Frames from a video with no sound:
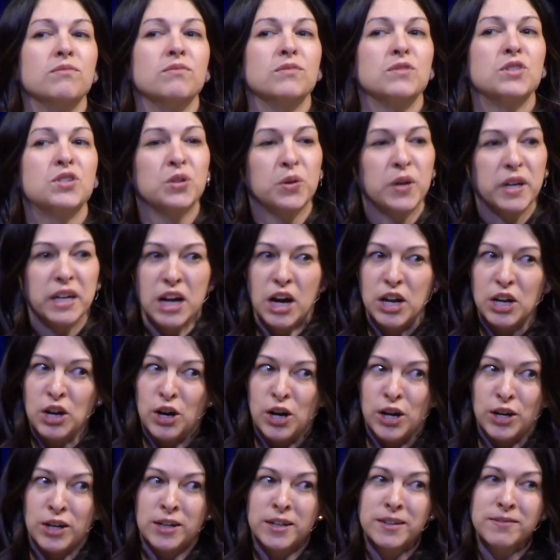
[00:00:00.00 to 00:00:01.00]
So it got
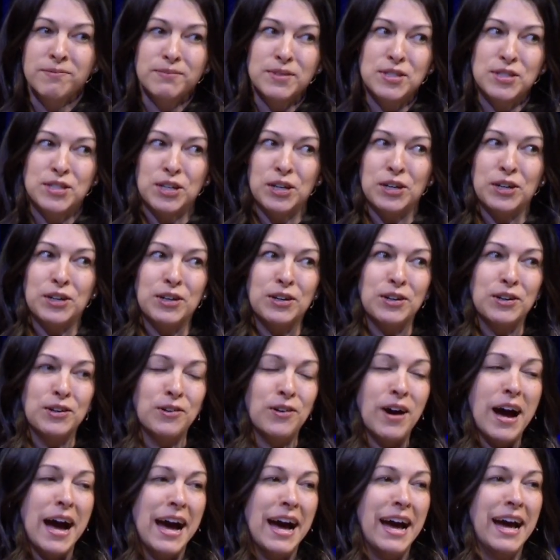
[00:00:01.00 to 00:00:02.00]
harder. So
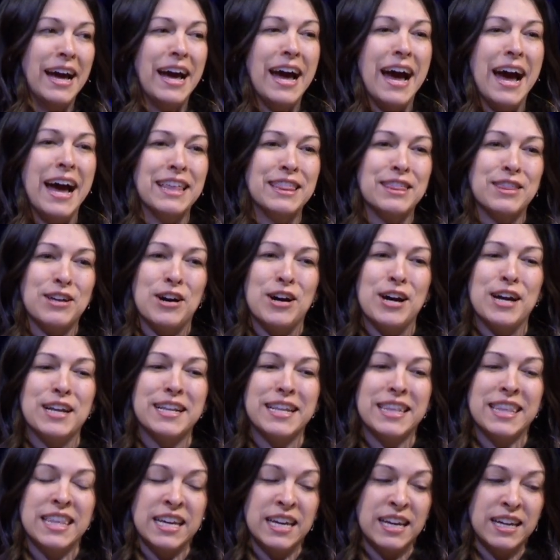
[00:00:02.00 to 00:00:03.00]
I thought
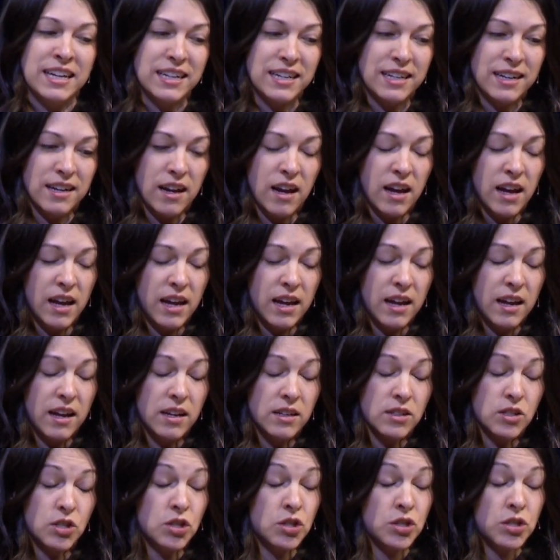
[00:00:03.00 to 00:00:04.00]
that
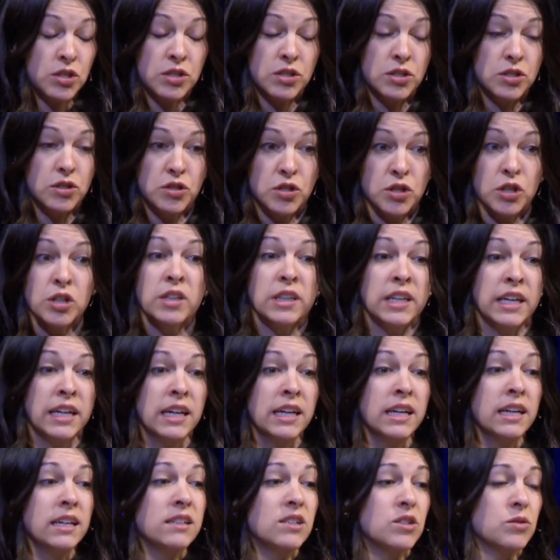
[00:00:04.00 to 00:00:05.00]

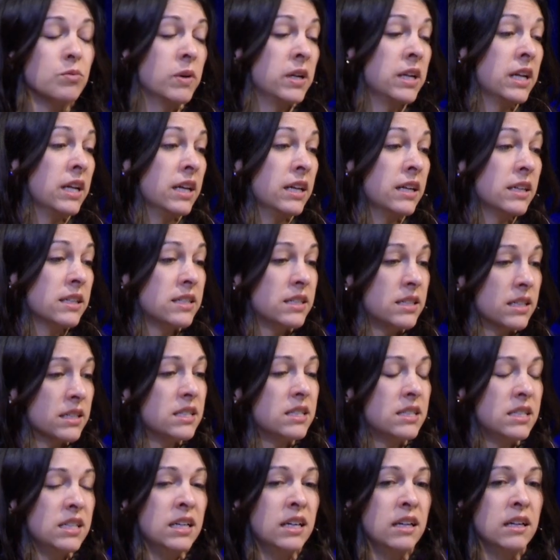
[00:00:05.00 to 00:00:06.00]
surely
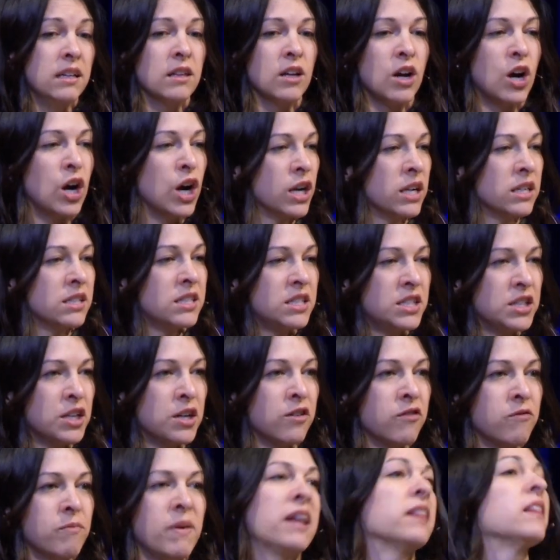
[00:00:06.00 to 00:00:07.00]
2016, the hardest year
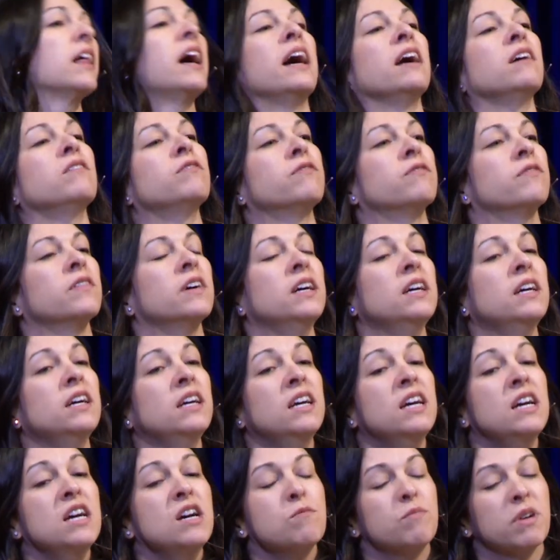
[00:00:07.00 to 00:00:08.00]
of my life.
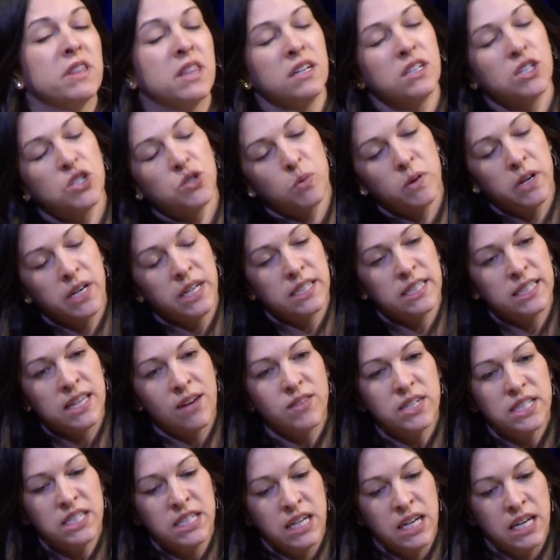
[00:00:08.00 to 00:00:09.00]
But then
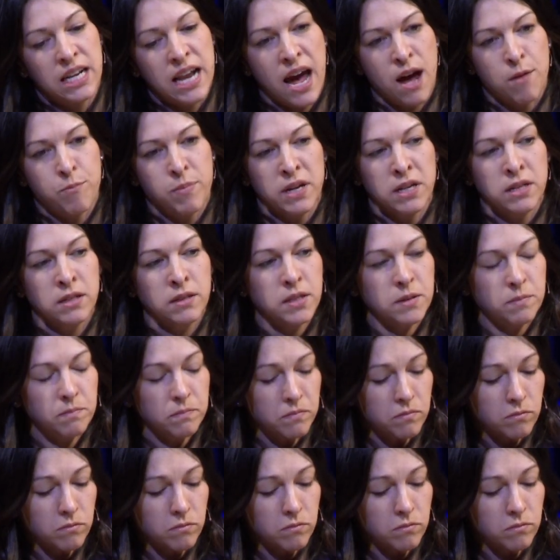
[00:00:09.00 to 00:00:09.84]
2017 happened.